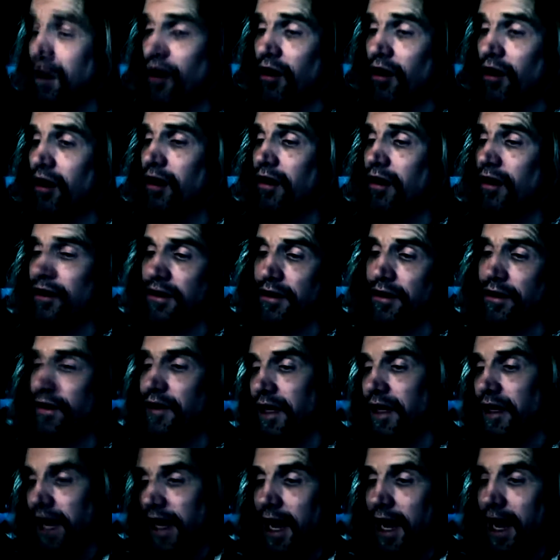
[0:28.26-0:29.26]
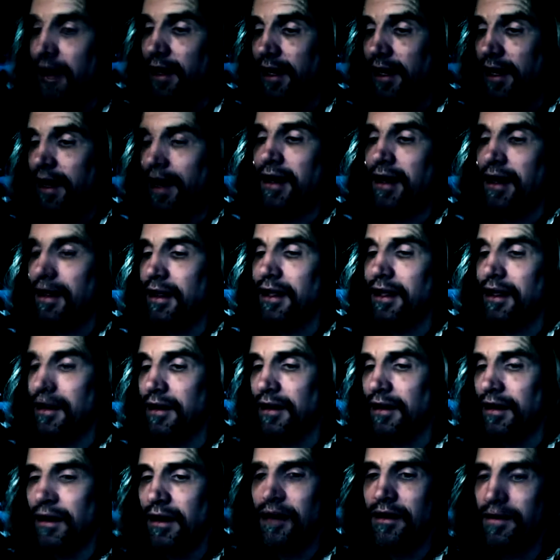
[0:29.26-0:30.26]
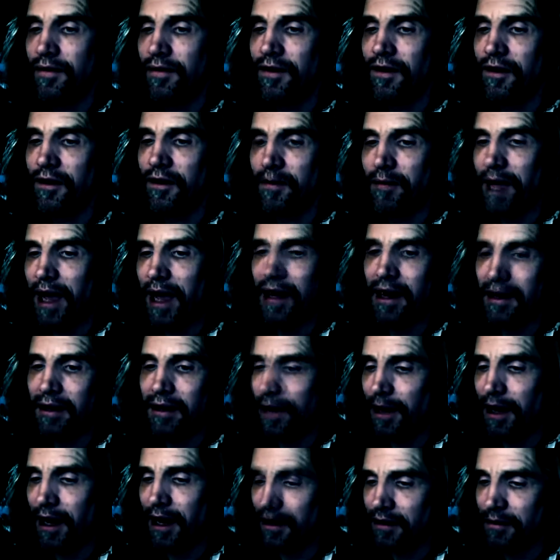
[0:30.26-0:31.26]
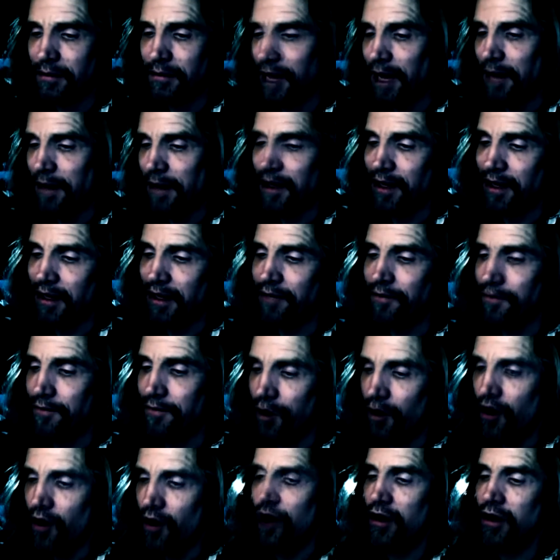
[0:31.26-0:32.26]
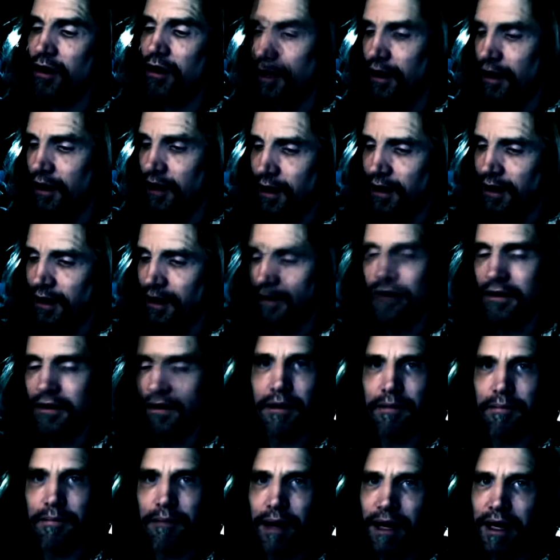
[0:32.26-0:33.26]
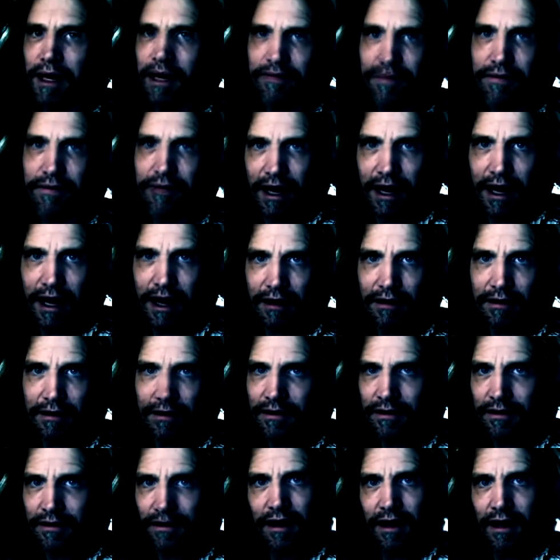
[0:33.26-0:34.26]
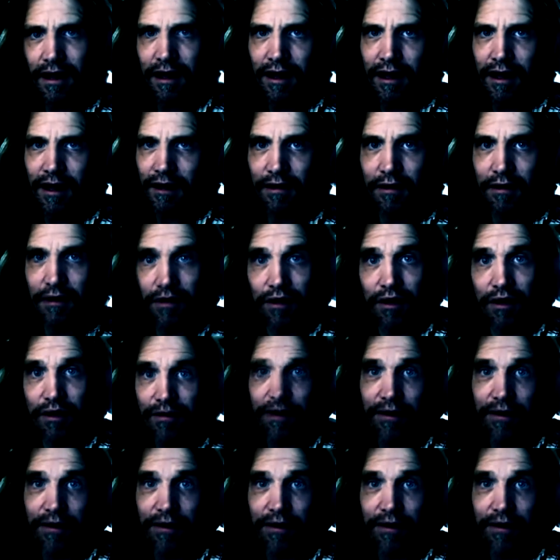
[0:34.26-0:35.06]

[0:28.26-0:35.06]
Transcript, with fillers: the horror. You've negated anything to feel bad about. The baby can fall into the bed of nails, and who the